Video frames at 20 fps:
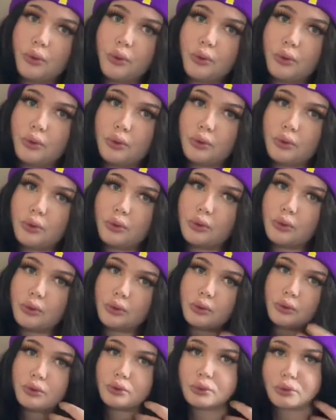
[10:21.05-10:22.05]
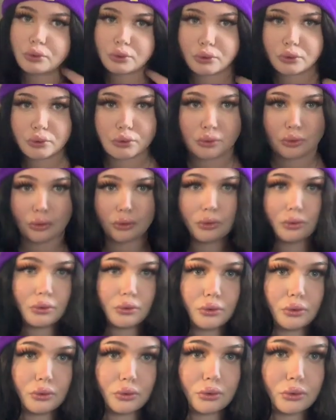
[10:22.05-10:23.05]

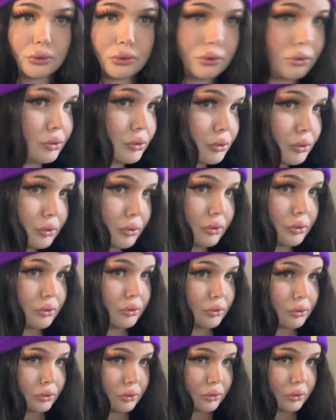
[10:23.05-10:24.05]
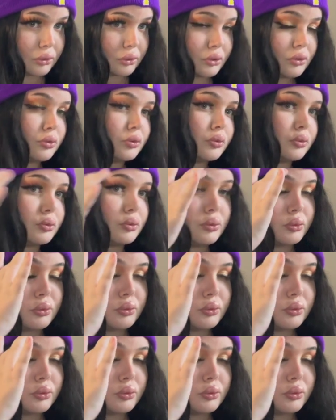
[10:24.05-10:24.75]
(silence)